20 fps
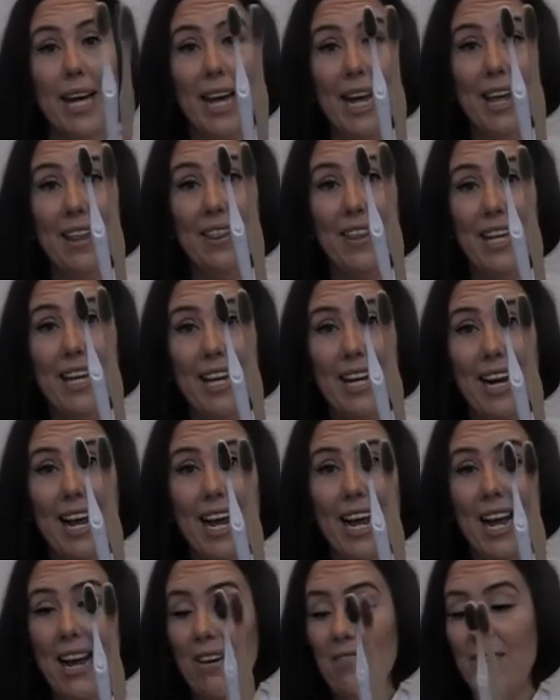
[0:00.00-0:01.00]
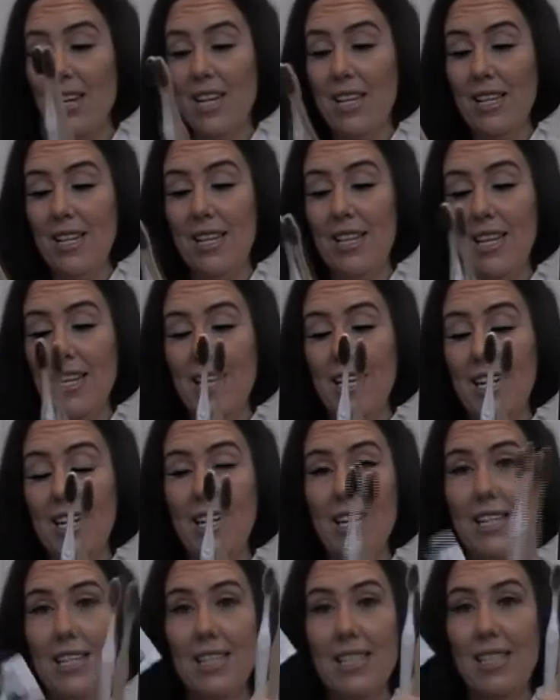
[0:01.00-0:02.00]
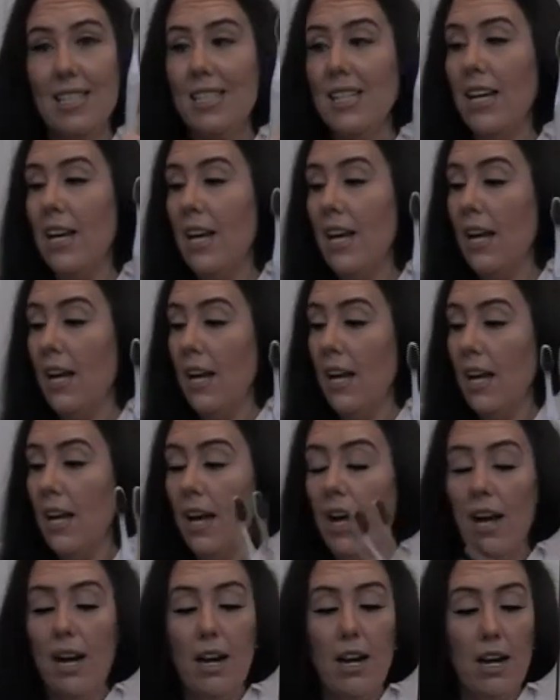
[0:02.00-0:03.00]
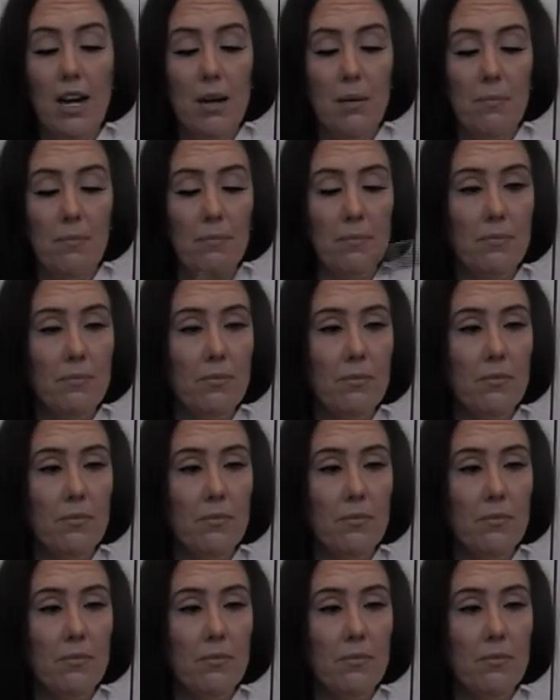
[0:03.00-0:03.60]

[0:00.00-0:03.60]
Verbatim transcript: And then I have these um,